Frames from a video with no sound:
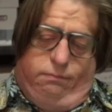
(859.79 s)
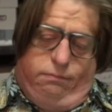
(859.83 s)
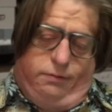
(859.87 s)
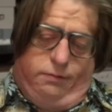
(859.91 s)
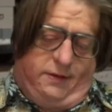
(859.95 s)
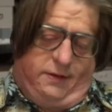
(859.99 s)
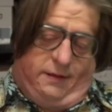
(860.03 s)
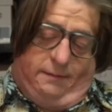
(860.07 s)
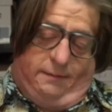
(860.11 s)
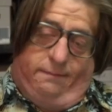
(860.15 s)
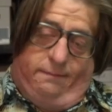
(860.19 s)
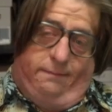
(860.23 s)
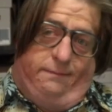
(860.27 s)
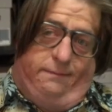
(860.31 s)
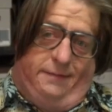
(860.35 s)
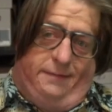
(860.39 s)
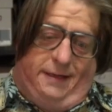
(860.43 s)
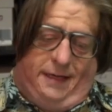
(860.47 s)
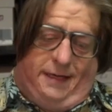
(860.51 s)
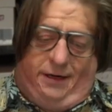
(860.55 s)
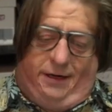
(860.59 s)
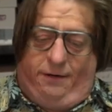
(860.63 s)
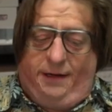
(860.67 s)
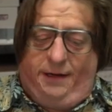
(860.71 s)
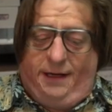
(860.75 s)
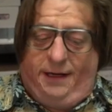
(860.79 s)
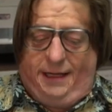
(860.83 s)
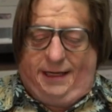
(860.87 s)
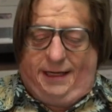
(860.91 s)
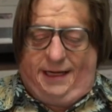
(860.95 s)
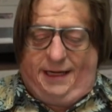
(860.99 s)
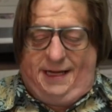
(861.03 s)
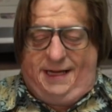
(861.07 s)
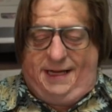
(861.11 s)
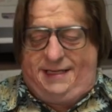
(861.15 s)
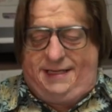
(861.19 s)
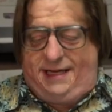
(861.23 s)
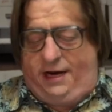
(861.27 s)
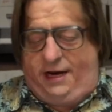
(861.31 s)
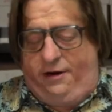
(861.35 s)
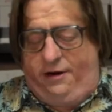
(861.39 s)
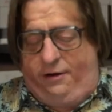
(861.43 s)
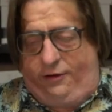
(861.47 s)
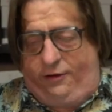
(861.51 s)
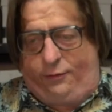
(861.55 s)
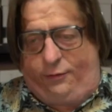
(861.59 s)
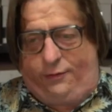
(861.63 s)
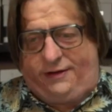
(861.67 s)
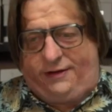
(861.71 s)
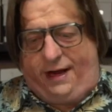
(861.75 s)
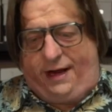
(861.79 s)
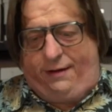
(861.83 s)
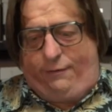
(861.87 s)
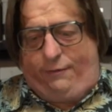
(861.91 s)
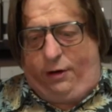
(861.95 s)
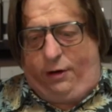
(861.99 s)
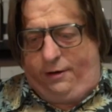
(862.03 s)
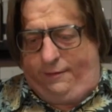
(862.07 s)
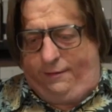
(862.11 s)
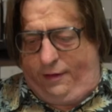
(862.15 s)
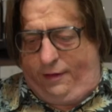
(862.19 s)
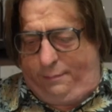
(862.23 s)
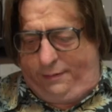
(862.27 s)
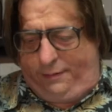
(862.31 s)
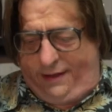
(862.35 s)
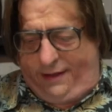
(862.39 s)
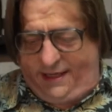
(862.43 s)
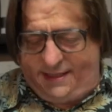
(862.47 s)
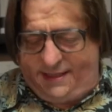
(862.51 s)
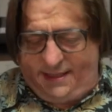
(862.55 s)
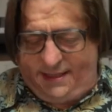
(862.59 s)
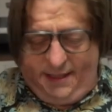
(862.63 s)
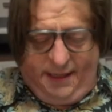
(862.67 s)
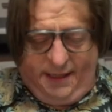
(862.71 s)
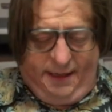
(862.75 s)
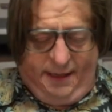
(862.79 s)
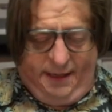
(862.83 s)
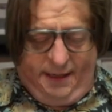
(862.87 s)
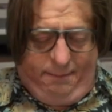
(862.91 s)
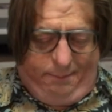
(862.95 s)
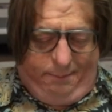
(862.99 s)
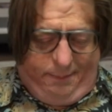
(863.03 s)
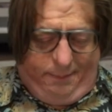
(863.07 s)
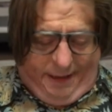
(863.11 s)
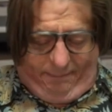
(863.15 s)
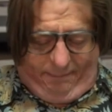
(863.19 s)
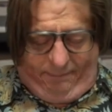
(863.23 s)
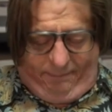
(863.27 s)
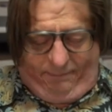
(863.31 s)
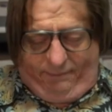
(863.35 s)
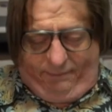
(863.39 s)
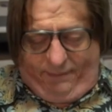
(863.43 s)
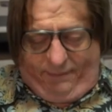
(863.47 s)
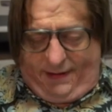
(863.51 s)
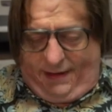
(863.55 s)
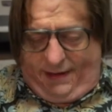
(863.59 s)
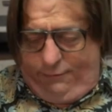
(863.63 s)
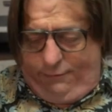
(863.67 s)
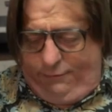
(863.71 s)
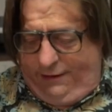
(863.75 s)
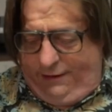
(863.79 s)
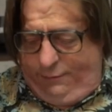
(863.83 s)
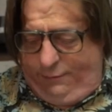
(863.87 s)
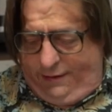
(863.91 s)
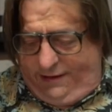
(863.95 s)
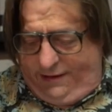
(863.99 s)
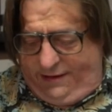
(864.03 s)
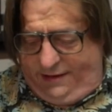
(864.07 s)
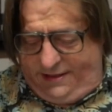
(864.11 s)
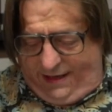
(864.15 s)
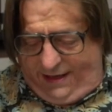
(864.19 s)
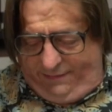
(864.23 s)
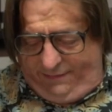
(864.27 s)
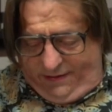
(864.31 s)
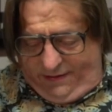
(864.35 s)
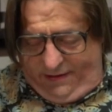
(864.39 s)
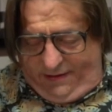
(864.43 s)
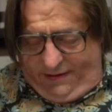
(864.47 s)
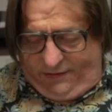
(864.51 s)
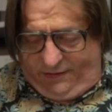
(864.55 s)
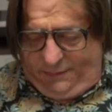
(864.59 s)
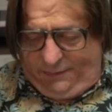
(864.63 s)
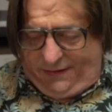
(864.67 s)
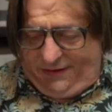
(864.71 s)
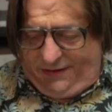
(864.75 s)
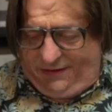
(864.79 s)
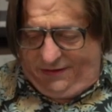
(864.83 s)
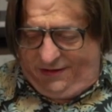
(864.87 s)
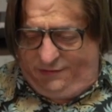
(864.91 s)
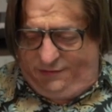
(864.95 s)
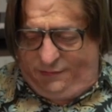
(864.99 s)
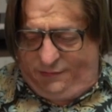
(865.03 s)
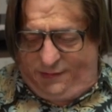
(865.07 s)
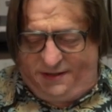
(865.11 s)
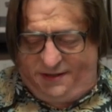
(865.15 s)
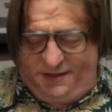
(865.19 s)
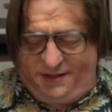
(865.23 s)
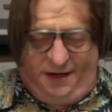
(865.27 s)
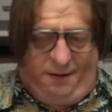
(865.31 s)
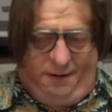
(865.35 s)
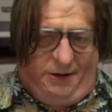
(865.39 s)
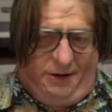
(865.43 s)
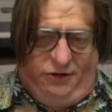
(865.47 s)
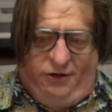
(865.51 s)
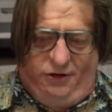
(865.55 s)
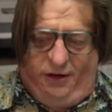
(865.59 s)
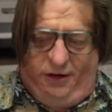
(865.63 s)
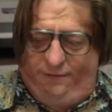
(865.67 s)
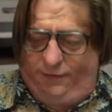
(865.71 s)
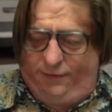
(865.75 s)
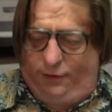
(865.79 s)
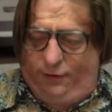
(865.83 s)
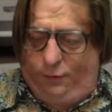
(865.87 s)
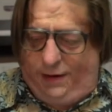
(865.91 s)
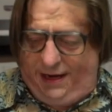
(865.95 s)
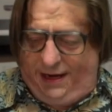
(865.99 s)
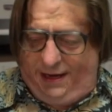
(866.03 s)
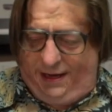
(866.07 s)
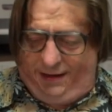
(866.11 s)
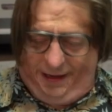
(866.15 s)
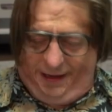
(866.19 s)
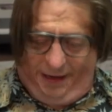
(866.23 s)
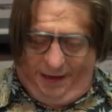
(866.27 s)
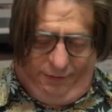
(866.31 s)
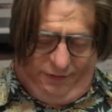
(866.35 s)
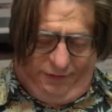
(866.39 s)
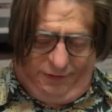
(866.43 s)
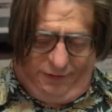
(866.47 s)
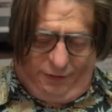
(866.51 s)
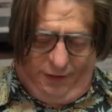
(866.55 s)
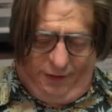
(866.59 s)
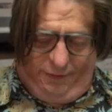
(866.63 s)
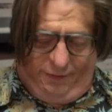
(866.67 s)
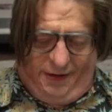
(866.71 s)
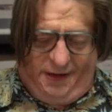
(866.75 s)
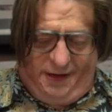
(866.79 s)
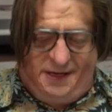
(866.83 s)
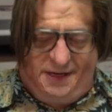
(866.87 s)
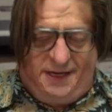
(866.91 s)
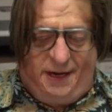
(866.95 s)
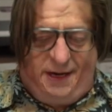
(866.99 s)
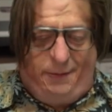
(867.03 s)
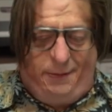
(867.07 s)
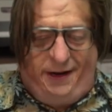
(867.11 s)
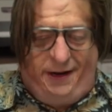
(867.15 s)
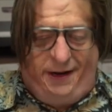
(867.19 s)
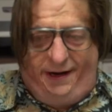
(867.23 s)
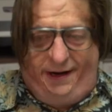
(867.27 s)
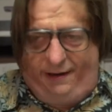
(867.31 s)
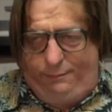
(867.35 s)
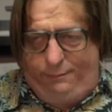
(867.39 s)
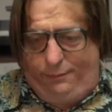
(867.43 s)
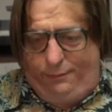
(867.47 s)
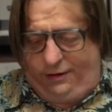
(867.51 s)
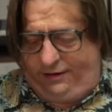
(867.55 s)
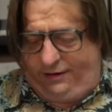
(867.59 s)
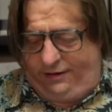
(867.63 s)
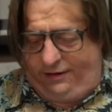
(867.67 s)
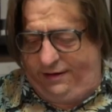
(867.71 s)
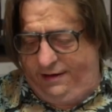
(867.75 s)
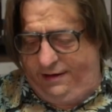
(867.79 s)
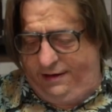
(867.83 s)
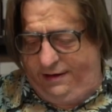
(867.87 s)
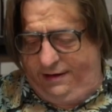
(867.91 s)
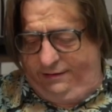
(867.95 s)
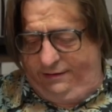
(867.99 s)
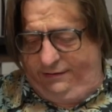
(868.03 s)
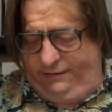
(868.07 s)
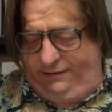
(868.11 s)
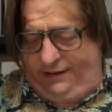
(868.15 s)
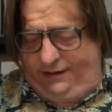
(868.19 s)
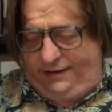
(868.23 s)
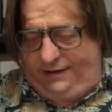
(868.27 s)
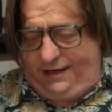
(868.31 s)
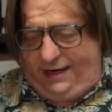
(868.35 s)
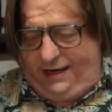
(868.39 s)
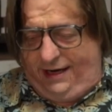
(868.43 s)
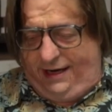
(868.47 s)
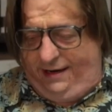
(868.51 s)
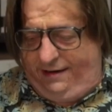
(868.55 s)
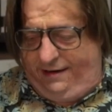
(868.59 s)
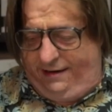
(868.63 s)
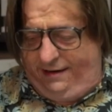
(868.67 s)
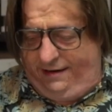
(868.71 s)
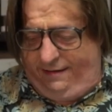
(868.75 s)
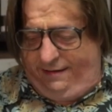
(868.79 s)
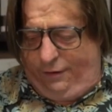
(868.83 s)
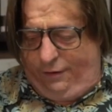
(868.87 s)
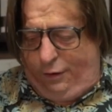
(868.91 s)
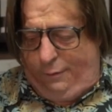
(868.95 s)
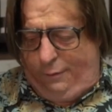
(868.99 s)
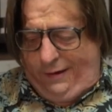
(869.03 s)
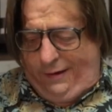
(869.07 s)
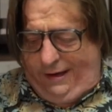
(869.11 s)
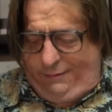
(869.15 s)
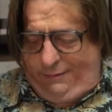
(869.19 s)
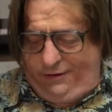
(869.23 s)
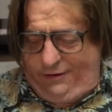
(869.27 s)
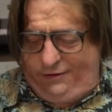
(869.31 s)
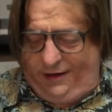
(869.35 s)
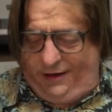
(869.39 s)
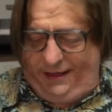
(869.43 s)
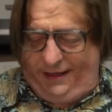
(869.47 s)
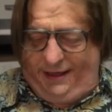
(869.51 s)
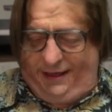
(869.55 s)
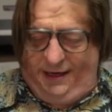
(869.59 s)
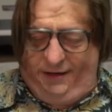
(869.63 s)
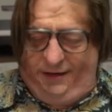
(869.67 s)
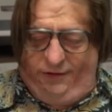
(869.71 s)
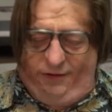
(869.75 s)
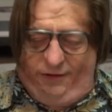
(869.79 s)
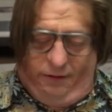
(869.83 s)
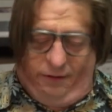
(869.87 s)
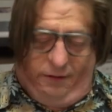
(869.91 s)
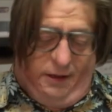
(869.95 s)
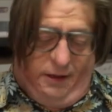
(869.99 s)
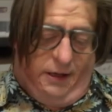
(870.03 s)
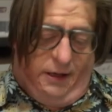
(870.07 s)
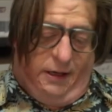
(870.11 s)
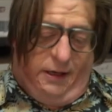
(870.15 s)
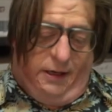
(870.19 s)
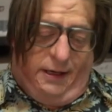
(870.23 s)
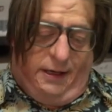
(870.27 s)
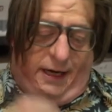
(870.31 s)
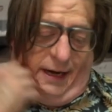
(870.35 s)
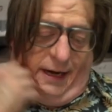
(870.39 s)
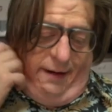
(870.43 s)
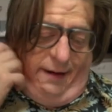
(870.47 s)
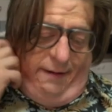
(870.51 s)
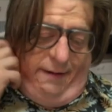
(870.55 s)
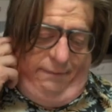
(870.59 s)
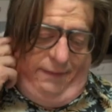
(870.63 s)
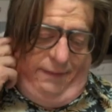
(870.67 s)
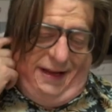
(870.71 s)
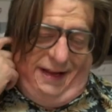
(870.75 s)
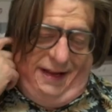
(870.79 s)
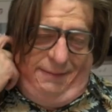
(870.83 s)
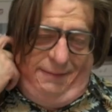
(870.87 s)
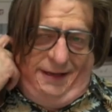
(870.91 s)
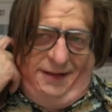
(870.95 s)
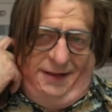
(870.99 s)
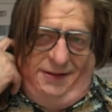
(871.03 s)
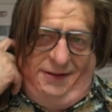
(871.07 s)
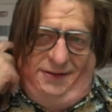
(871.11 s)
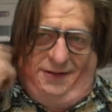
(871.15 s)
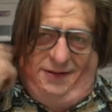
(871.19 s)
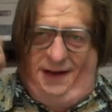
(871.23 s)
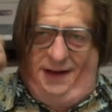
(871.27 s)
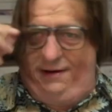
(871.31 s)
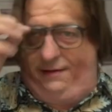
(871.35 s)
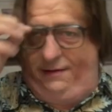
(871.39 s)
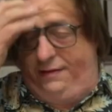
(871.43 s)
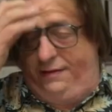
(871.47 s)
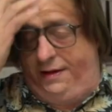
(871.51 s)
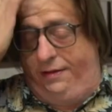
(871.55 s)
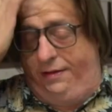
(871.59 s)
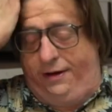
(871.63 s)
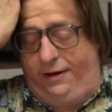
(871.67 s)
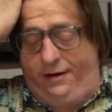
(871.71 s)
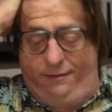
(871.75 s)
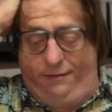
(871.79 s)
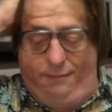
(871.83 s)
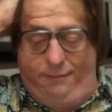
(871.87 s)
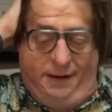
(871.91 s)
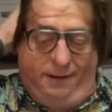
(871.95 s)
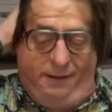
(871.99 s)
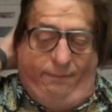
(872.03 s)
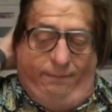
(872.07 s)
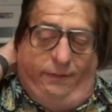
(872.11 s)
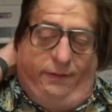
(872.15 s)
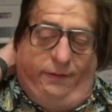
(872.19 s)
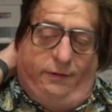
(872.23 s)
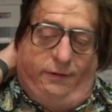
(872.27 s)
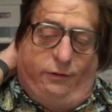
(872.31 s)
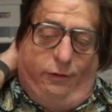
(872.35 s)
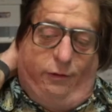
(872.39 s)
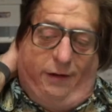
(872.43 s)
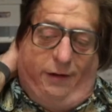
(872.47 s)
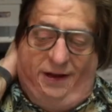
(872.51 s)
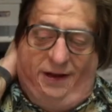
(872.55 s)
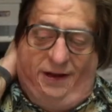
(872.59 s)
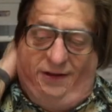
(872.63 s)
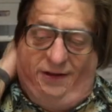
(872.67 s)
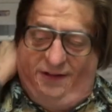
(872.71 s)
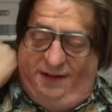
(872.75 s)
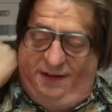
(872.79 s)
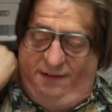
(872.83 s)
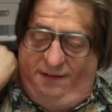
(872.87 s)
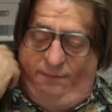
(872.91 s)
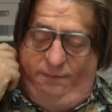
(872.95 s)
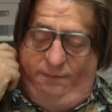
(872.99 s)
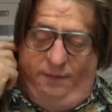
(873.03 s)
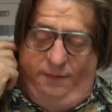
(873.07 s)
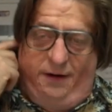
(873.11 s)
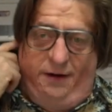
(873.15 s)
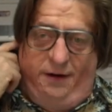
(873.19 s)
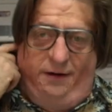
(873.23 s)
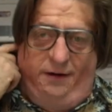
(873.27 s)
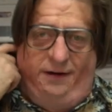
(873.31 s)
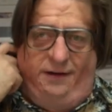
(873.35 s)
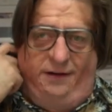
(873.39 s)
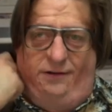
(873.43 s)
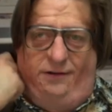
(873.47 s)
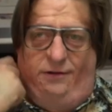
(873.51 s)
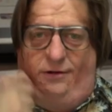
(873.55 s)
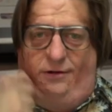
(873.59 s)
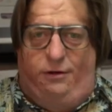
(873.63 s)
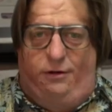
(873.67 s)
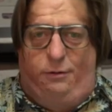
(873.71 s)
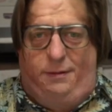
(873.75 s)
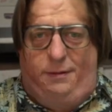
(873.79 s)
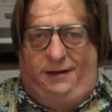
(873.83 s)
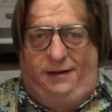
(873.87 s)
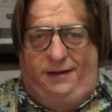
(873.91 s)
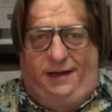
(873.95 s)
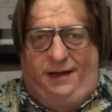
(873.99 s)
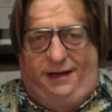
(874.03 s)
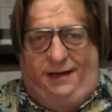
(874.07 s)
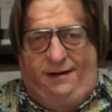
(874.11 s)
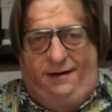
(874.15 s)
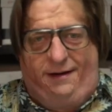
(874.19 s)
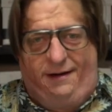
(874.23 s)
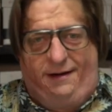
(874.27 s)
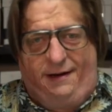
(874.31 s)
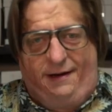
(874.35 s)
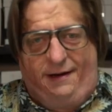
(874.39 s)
So, I don't know. Like I said, I know this one's kind of all over the place, but I really wanted to dive into this because it's been sitting on my shelf for a while, and it was sort of an intimidating book to kind of open up and try and get into. Not because I thought it'd be crazy hard to do, but, like,